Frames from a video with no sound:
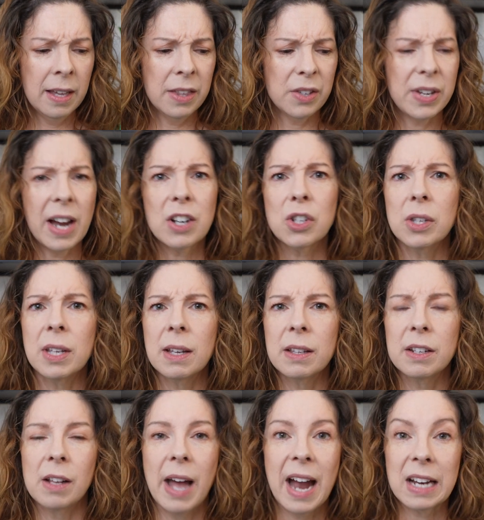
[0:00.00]
there's actually a
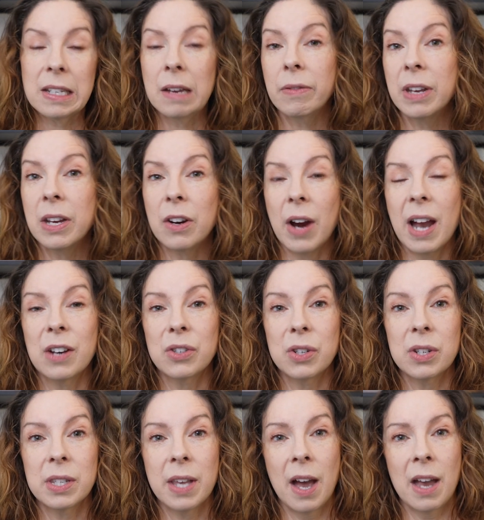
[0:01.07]
little activity or
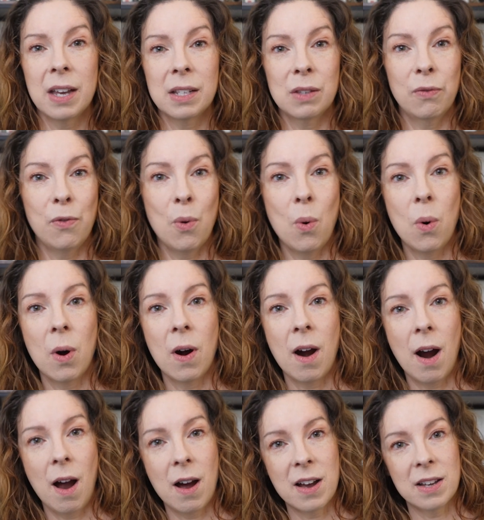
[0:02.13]
exercise
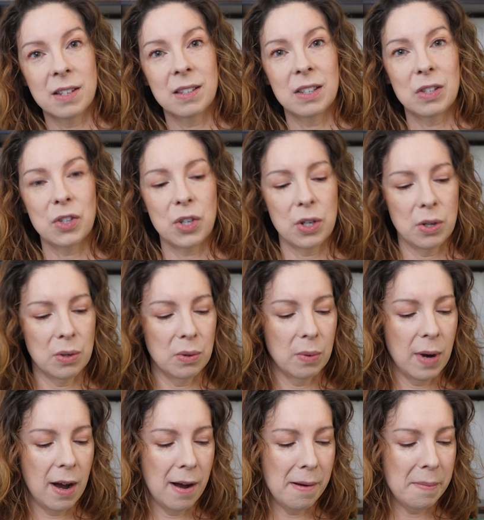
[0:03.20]
for us to